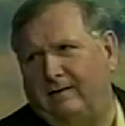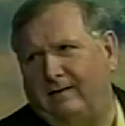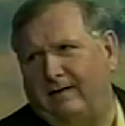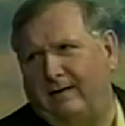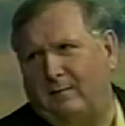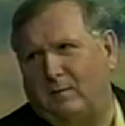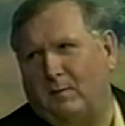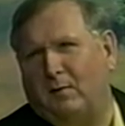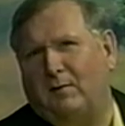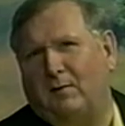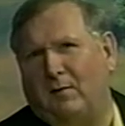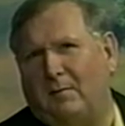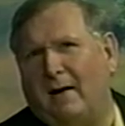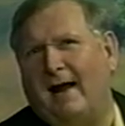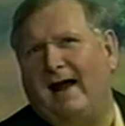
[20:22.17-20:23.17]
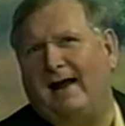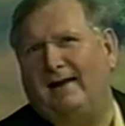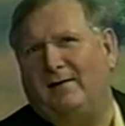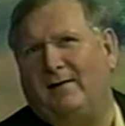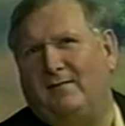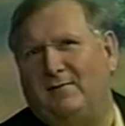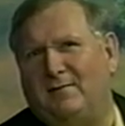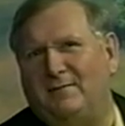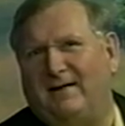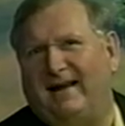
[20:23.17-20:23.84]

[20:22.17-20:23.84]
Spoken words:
I'm supposed to remind you of it, but